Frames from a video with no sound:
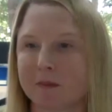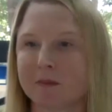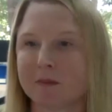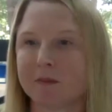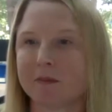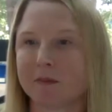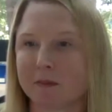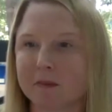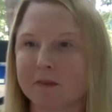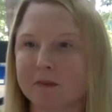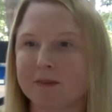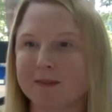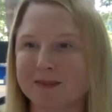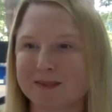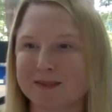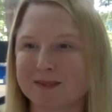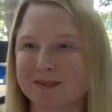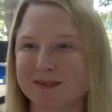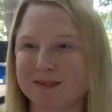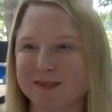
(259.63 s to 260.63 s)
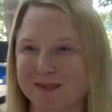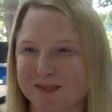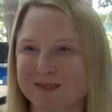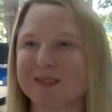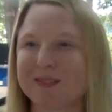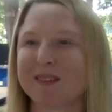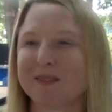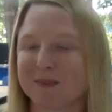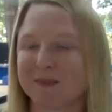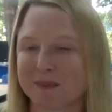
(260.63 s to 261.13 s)

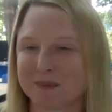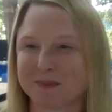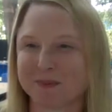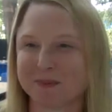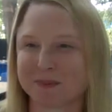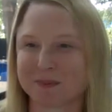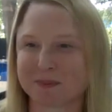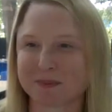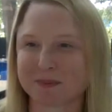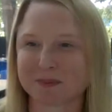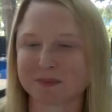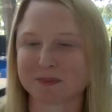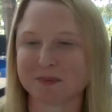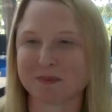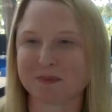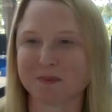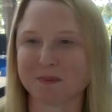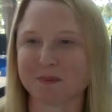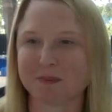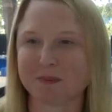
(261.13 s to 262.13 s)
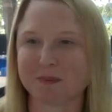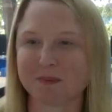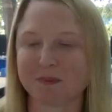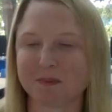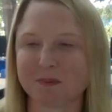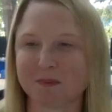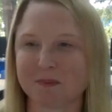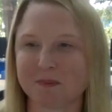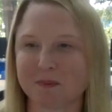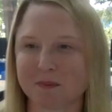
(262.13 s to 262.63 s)

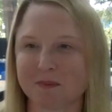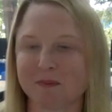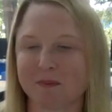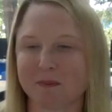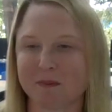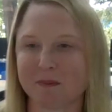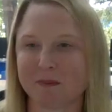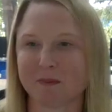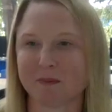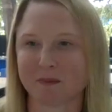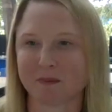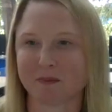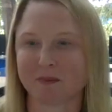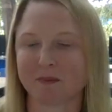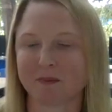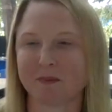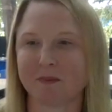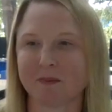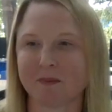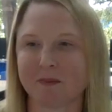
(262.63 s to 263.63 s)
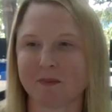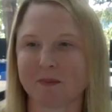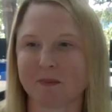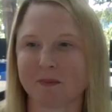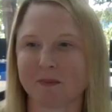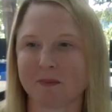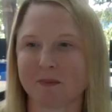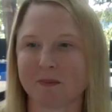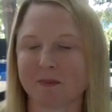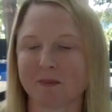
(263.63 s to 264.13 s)

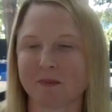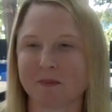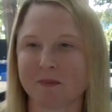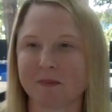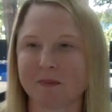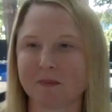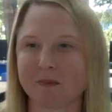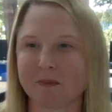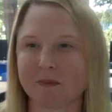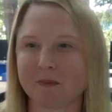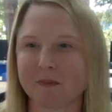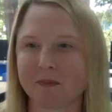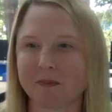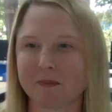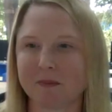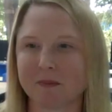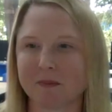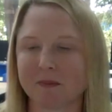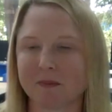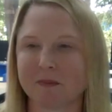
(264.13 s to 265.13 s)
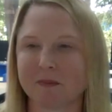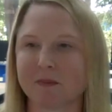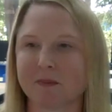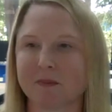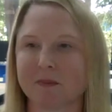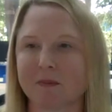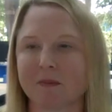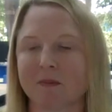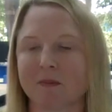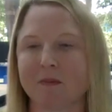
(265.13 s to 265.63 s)

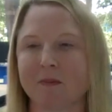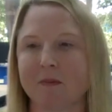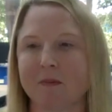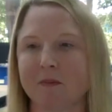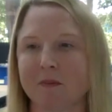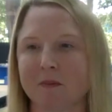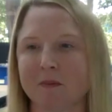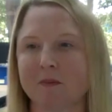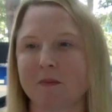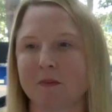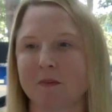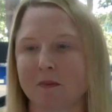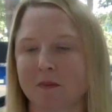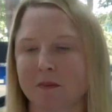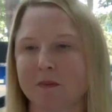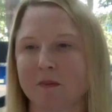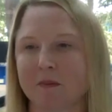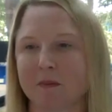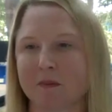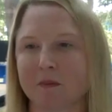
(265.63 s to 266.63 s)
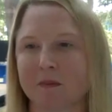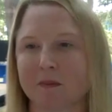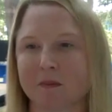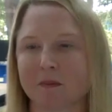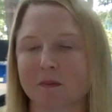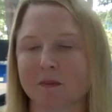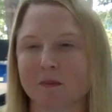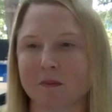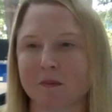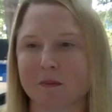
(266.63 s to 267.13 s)

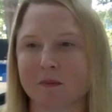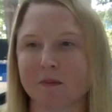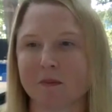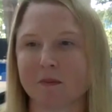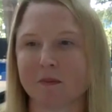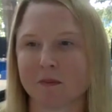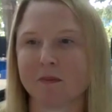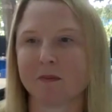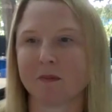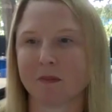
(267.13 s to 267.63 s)
The person shown says nothing.